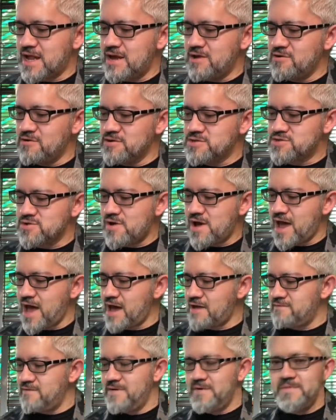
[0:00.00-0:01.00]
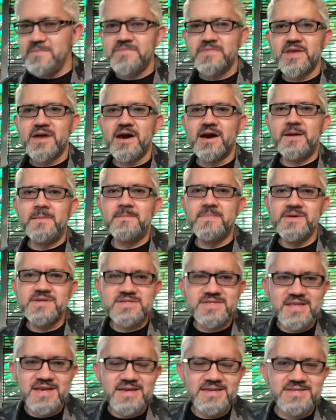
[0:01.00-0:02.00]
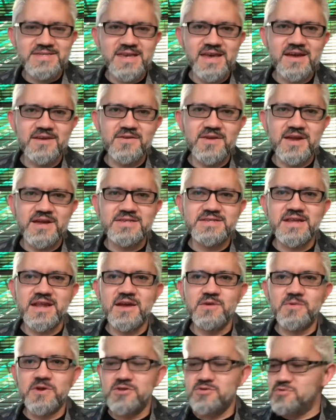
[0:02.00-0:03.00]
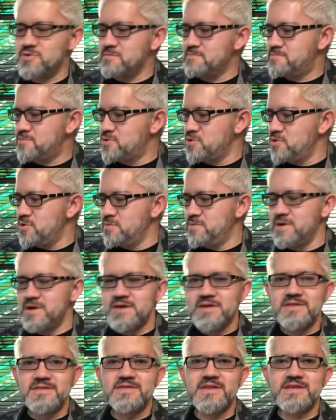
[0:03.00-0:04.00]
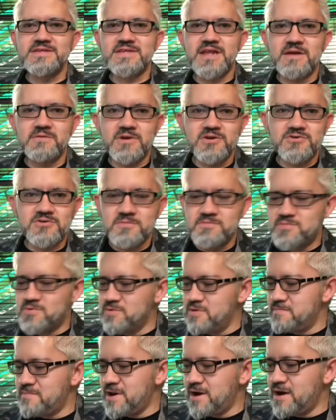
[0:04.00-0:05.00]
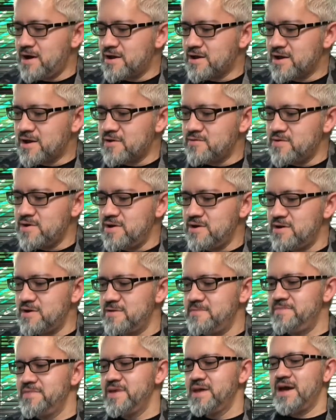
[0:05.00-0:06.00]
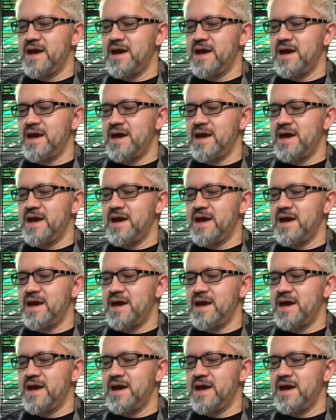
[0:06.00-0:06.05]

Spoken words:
I also have business areas that I want to improve, things that I want to improve in my art career.